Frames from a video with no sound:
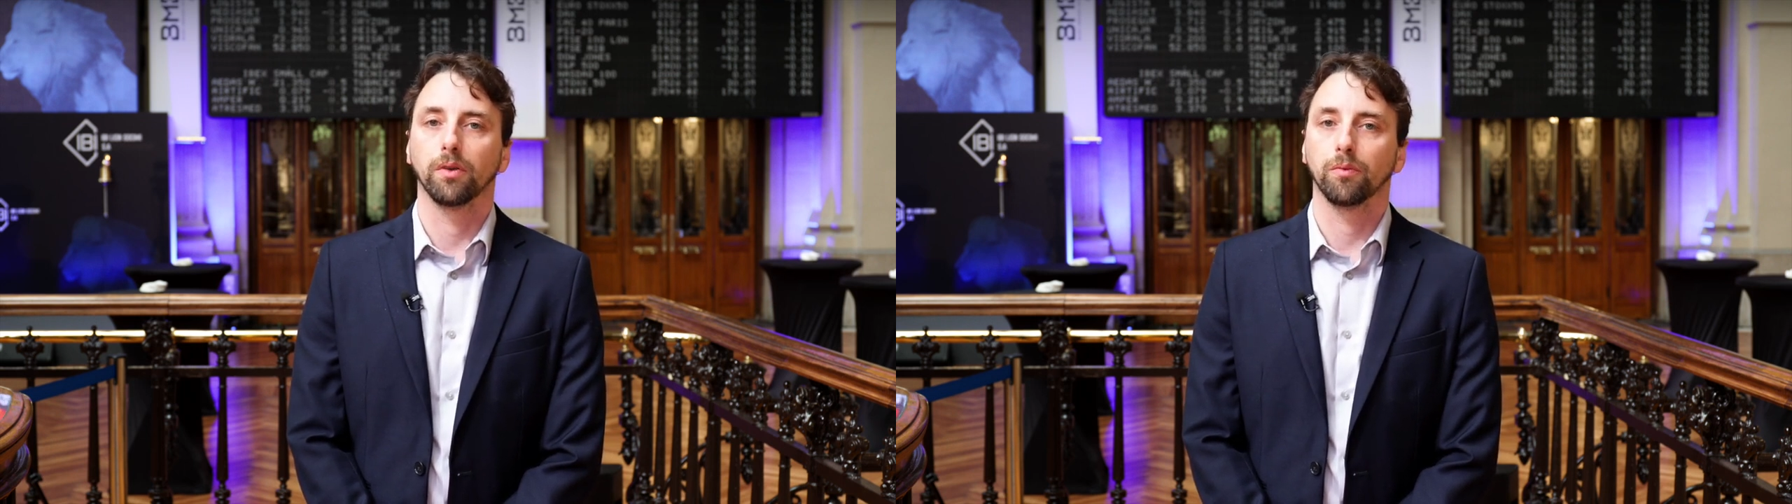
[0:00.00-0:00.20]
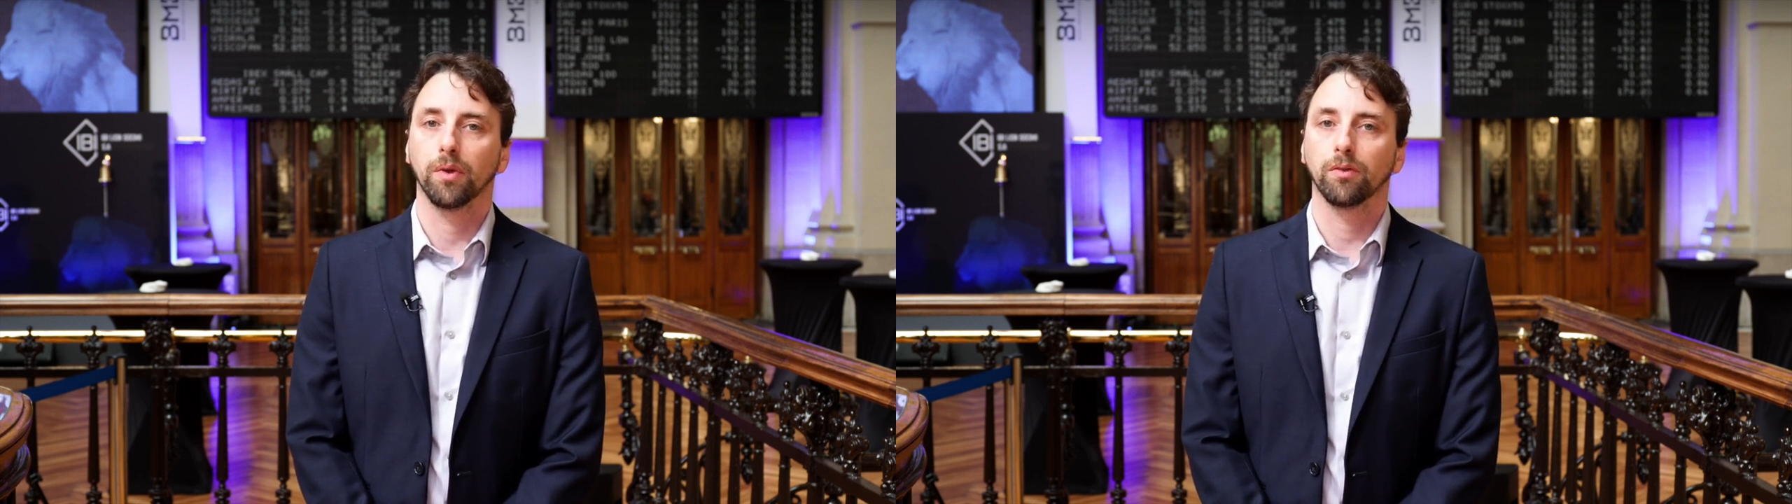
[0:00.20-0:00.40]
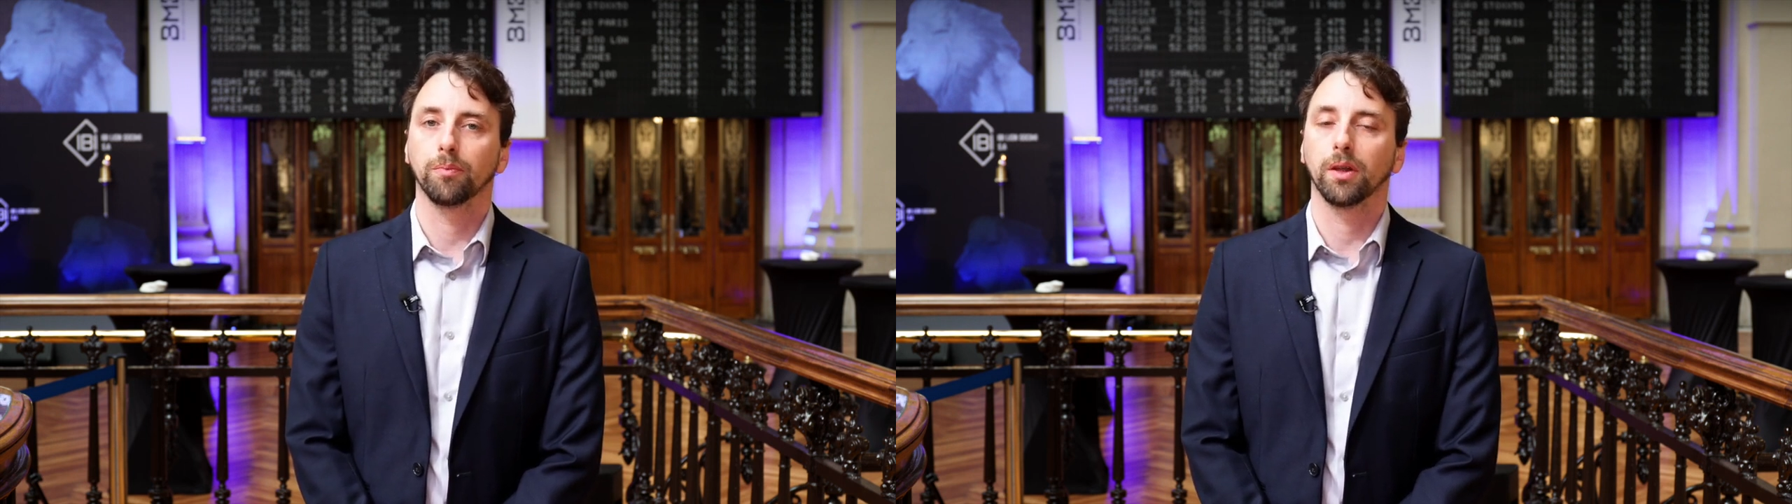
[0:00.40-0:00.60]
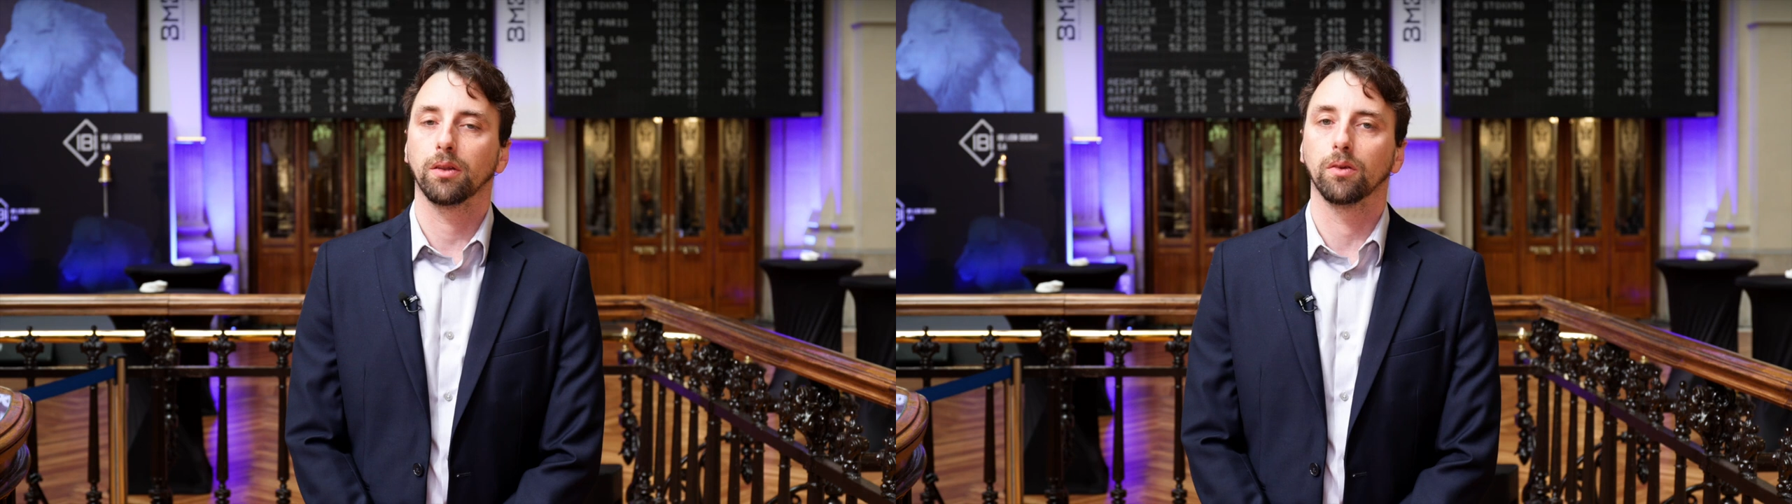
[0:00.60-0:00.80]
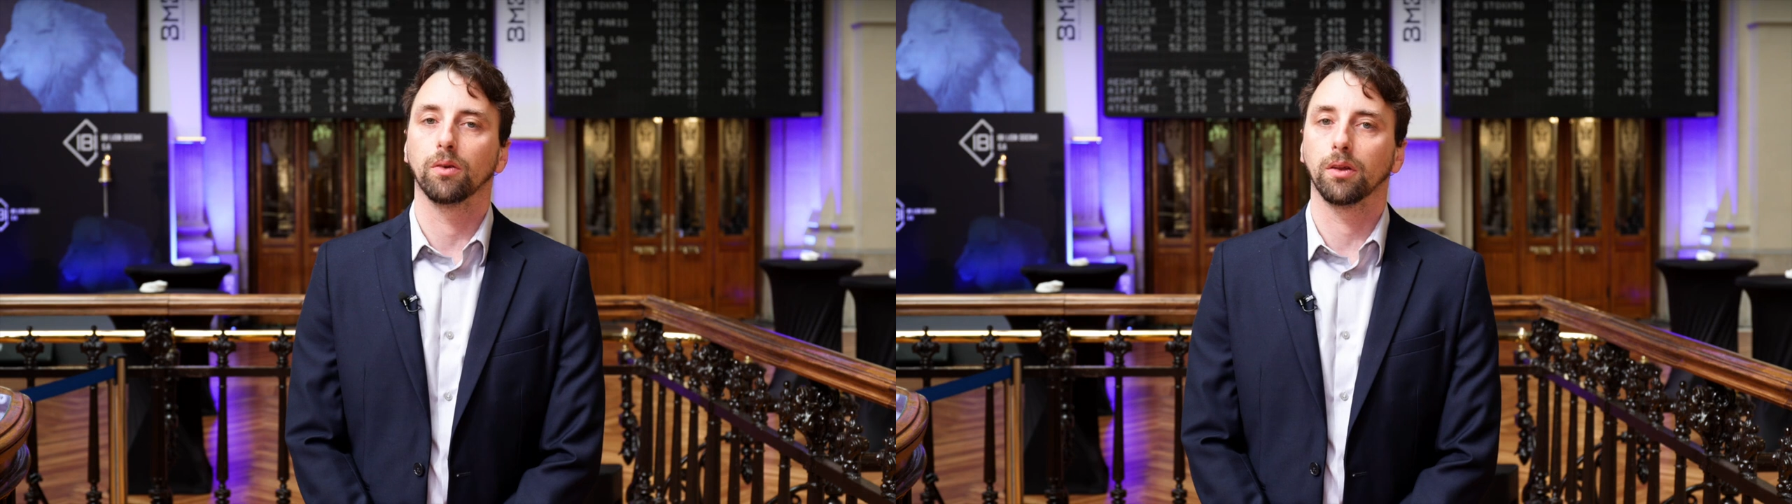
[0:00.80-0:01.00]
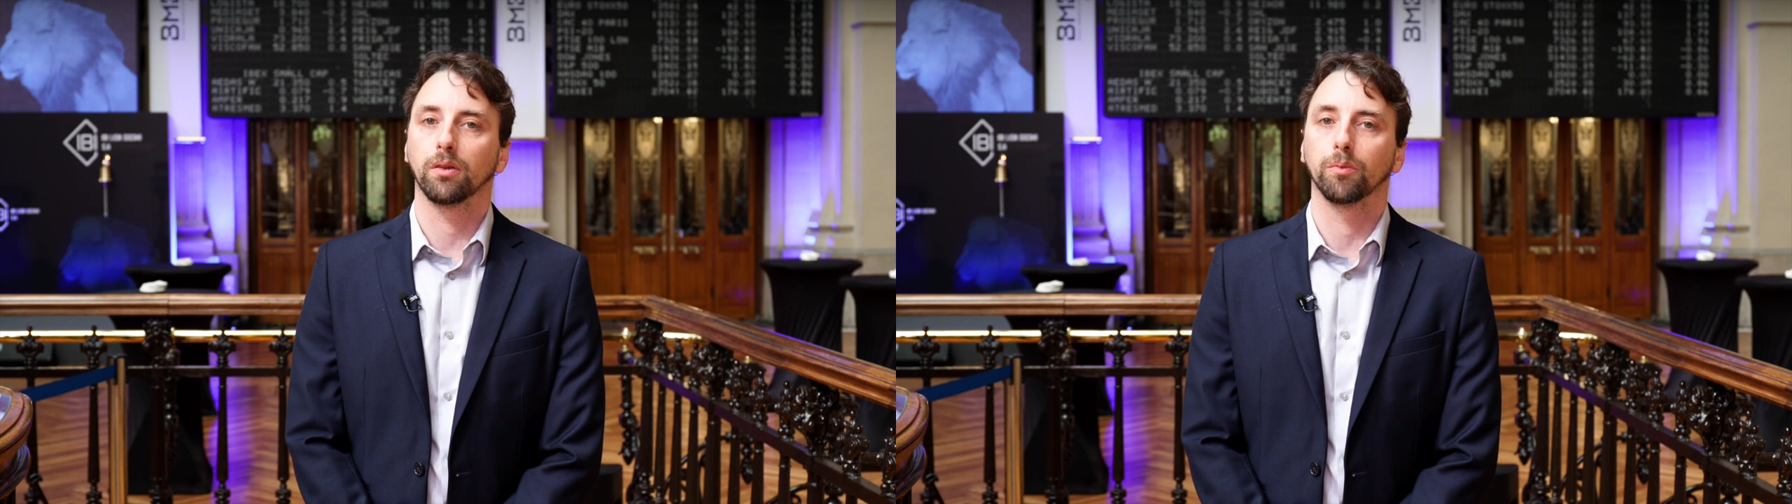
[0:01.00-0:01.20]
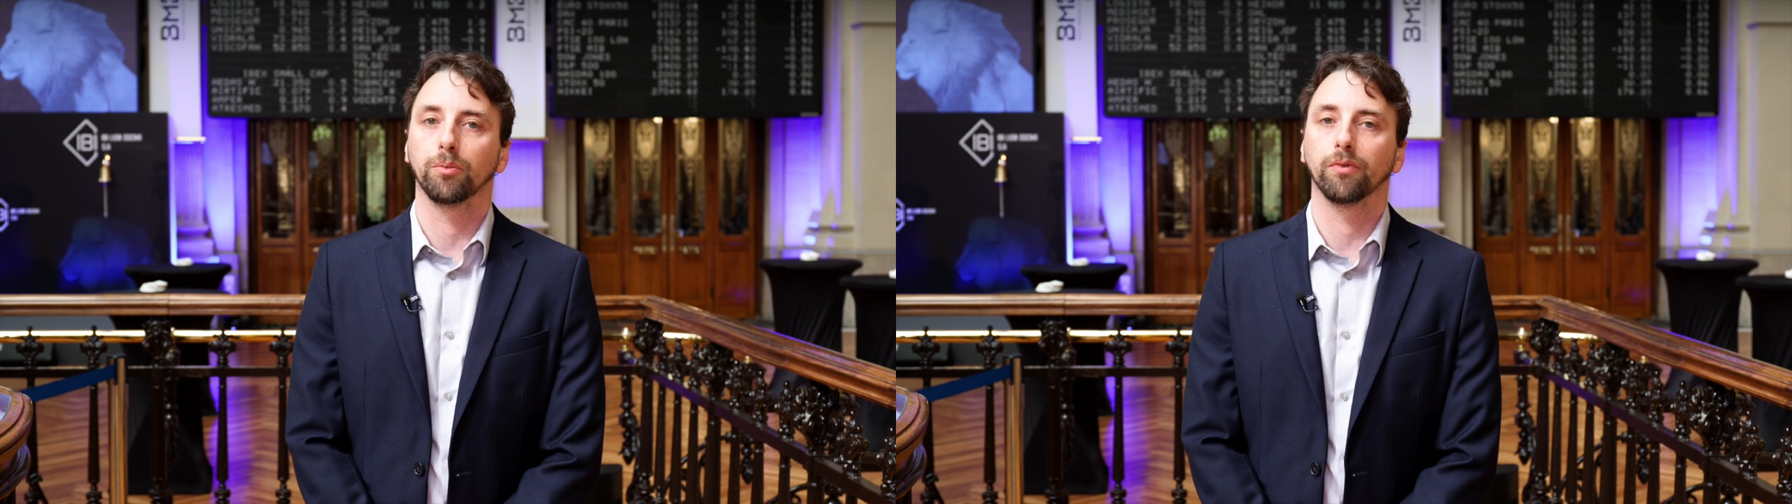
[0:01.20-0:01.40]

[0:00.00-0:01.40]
investment in order to